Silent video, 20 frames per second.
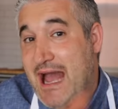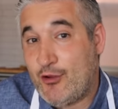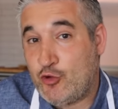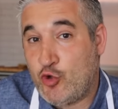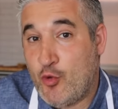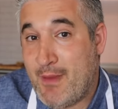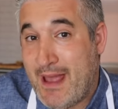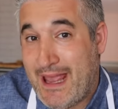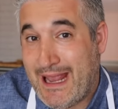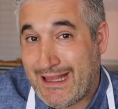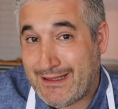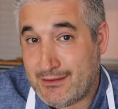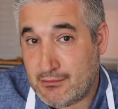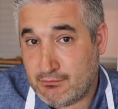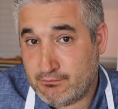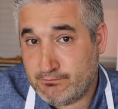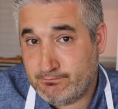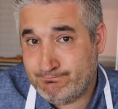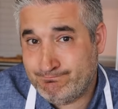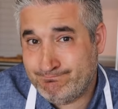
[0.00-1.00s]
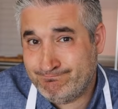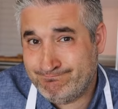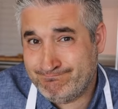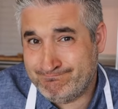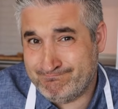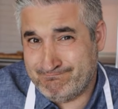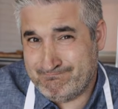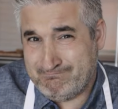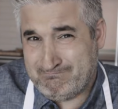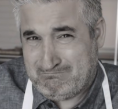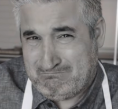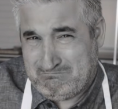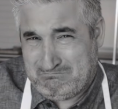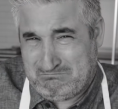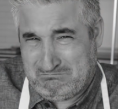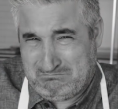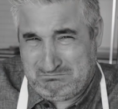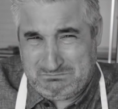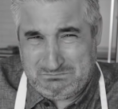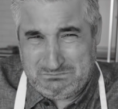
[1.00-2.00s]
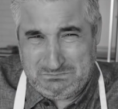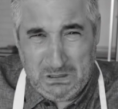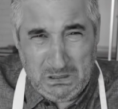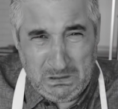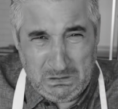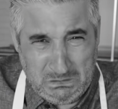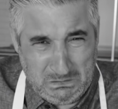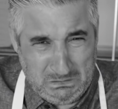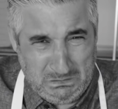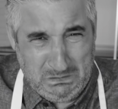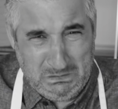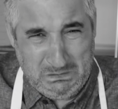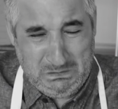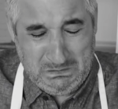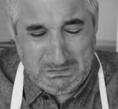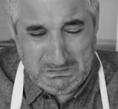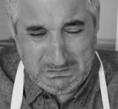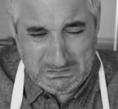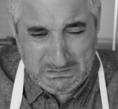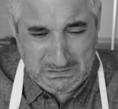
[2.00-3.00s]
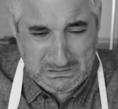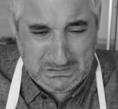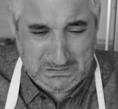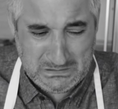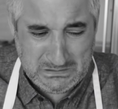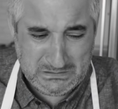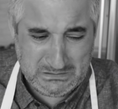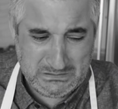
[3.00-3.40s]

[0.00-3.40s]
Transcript: how to make it. They ask you how you are, you just have to say that you're fine when